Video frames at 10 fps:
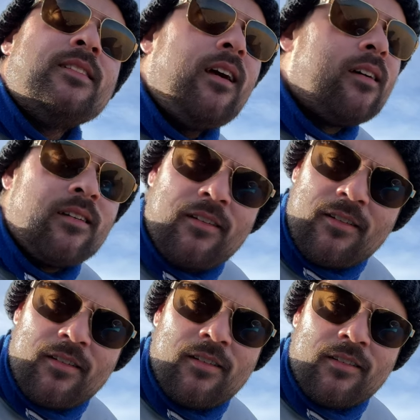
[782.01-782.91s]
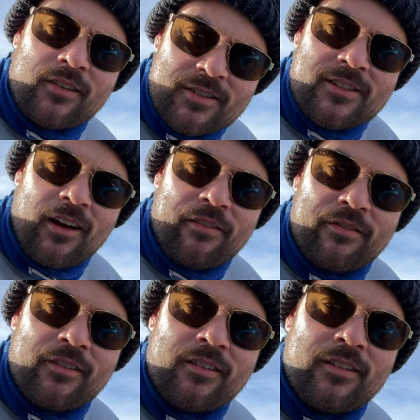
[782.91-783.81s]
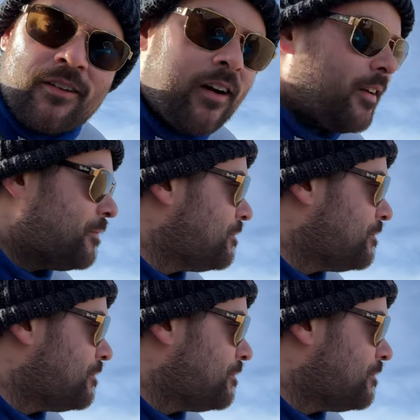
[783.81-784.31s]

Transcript: yeah, good stuff. Great.